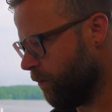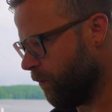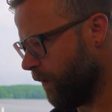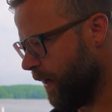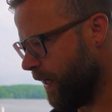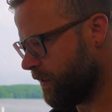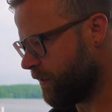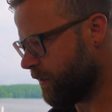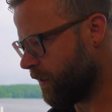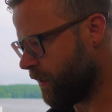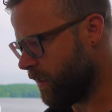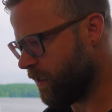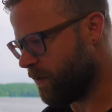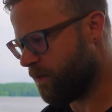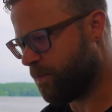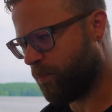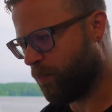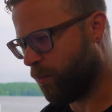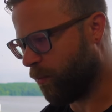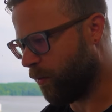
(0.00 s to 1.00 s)
rest is
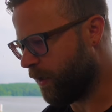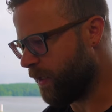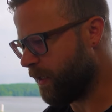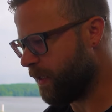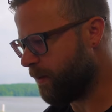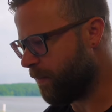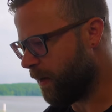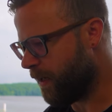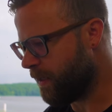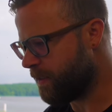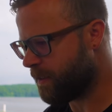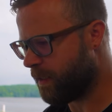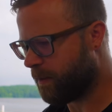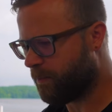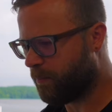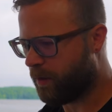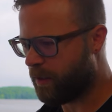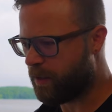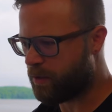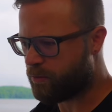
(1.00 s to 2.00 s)
pretty basic,
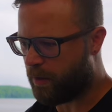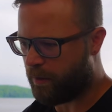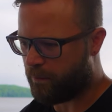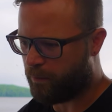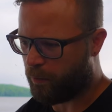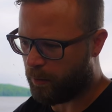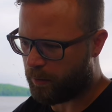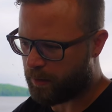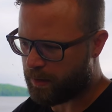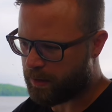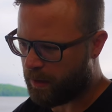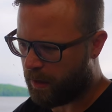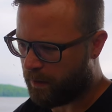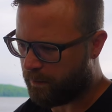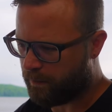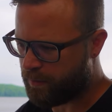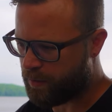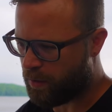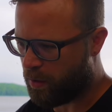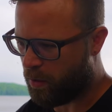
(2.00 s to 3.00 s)
pretty straightforward
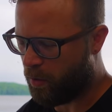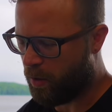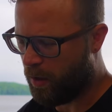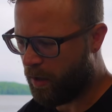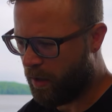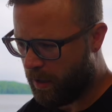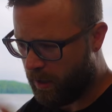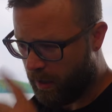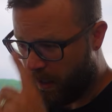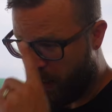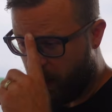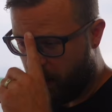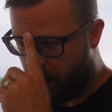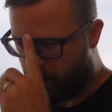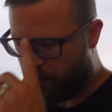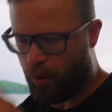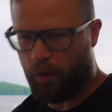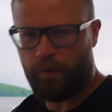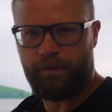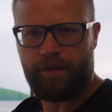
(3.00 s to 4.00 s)
stuff. So
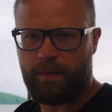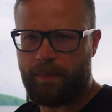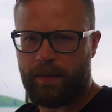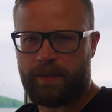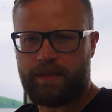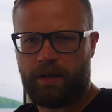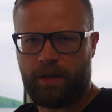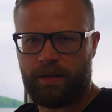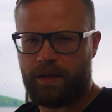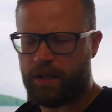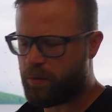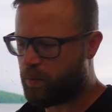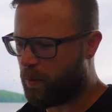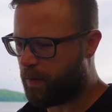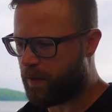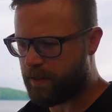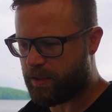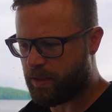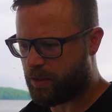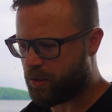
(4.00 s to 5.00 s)
no V-bits on this
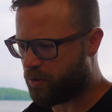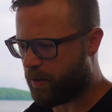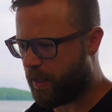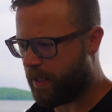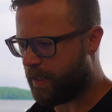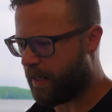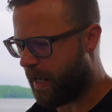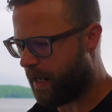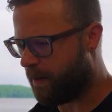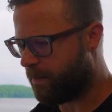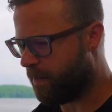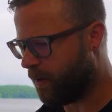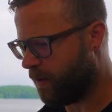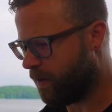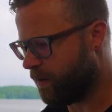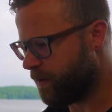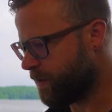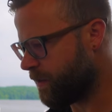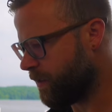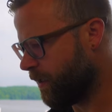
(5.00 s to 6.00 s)
one. This is straight end
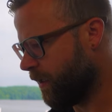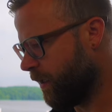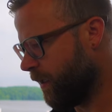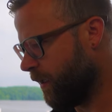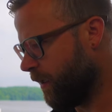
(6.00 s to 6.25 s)
mills.